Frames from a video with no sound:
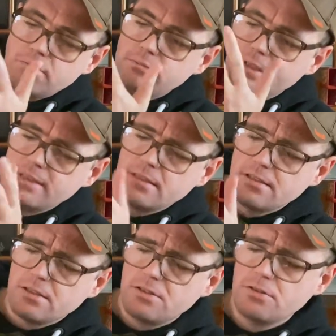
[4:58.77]
This is
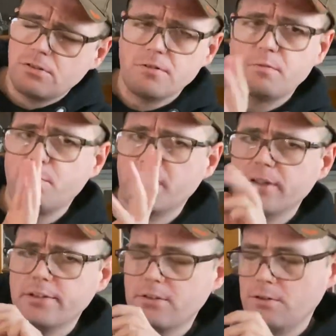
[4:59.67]
a sort of
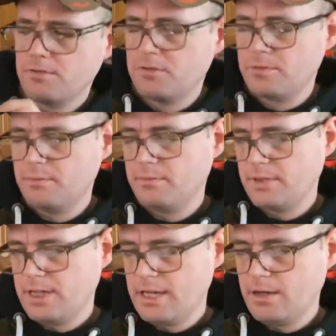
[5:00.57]
product code for
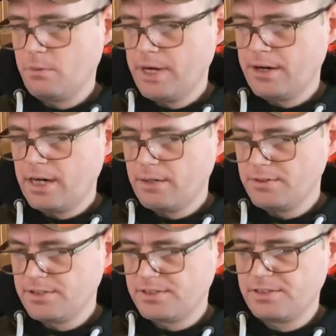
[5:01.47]

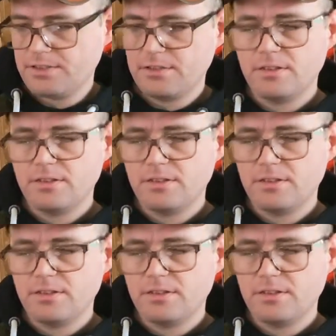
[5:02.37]
warehouses.